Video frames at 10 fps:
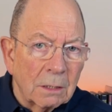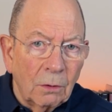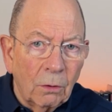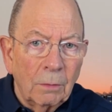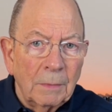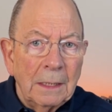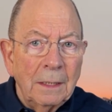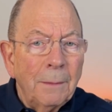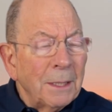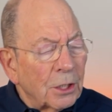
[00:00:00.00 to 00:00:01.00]
or
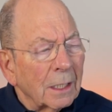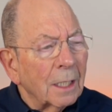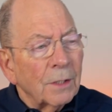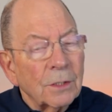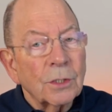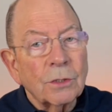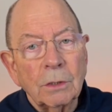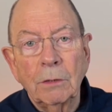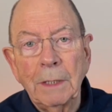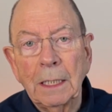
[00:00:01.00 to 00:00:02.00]
let me check that I've understood
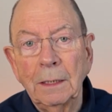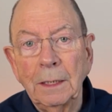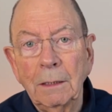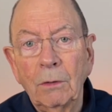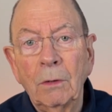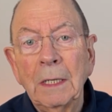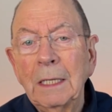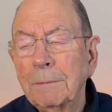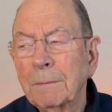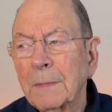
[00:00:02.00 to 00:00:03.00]
correctly, or
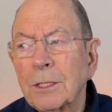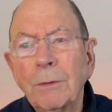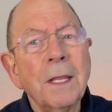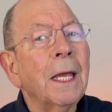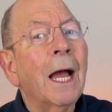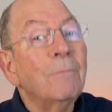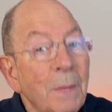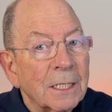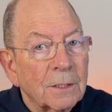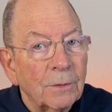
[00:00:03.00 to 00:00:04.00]
is there anything I've
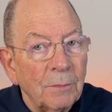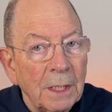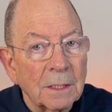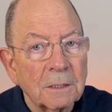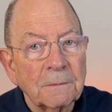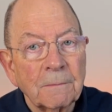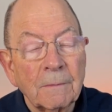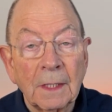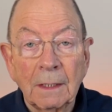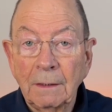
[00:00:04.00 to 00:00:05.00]
missed from this?
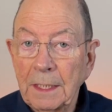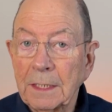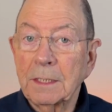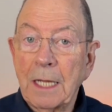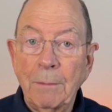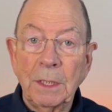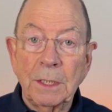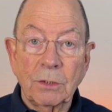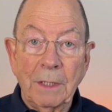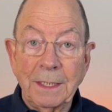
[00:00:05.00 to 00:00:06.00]
This
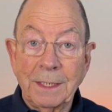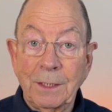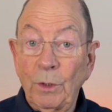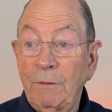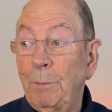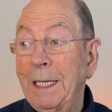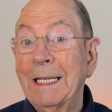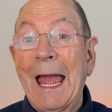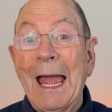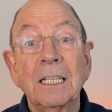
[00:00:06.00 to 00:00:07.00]
demonstrates that we've
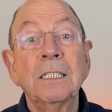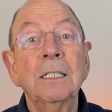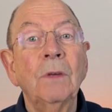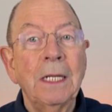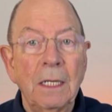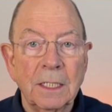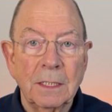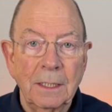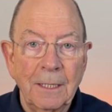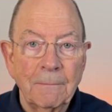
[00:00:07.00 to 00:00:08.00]
been actively
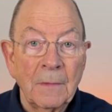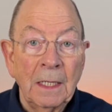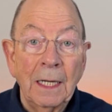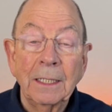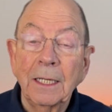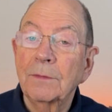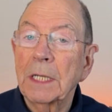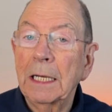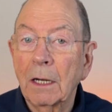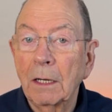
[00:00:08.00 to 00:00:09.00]
listening and gives
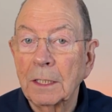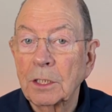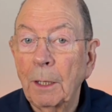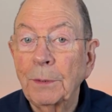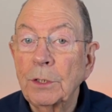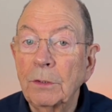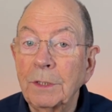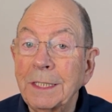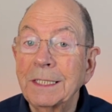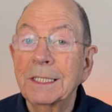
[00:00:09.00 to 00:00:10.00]
our clients the
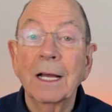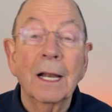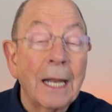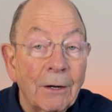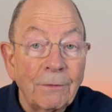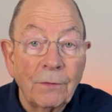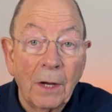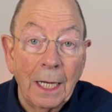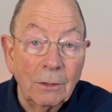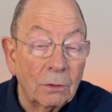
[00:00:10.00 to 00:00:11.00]
opportunities to
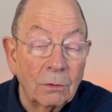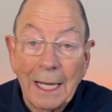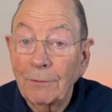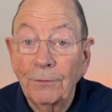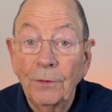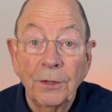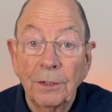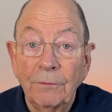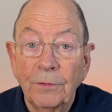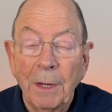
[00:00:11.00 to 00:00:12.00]
clarify or add further
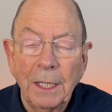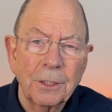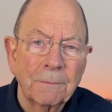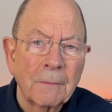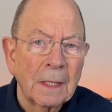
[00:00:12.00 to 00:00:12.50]
information.